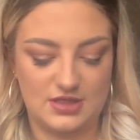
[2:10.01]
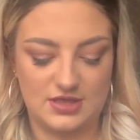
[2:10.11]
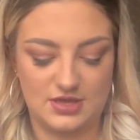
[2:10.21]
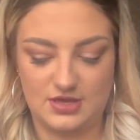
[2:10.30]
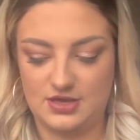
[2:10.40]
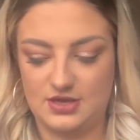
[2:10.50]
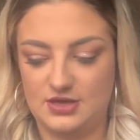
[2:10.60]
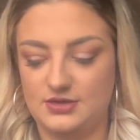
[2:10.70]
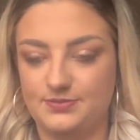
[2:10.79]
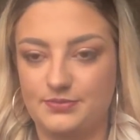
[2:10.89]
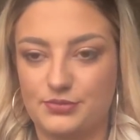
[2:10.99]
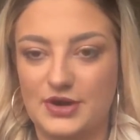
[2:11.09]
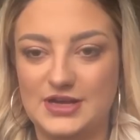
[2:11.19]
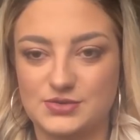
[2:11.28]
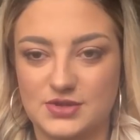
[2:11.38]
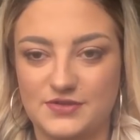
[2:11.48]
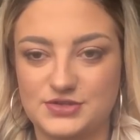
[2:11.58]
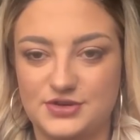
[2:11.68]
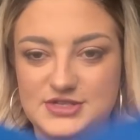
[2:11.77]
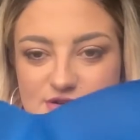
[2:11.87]
the bras with the
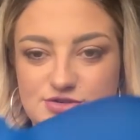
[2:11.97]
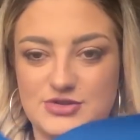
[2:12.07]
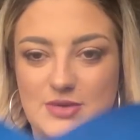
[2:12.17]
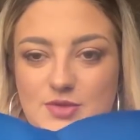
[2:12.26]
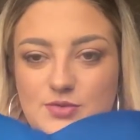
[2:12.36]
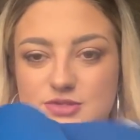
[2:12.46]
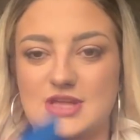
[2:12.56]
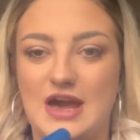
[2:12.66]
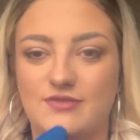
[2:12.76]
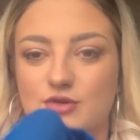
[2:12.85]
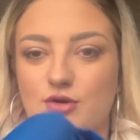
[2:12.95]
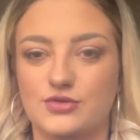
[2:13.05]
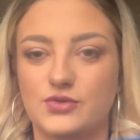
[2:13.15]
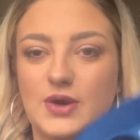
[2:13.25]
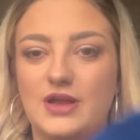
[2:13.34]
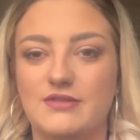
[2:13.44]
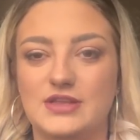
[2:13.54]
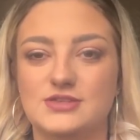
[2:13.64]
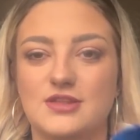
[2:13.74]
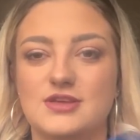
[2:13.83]
Victoria's Secret strap, the ones that haven't got underwire
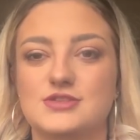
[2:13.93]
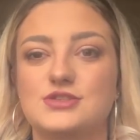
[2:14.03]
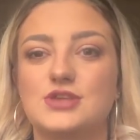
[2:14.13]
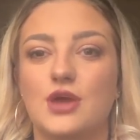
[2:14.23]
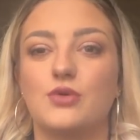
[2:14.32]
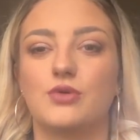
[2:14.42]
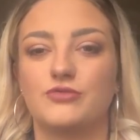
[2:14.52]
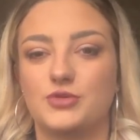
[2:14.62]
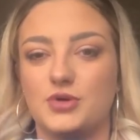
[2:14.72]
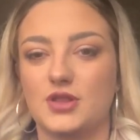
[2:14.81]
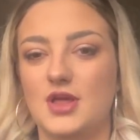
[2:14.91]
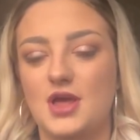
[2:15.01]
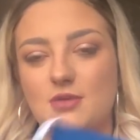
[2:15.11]
in, so they're so comfortable,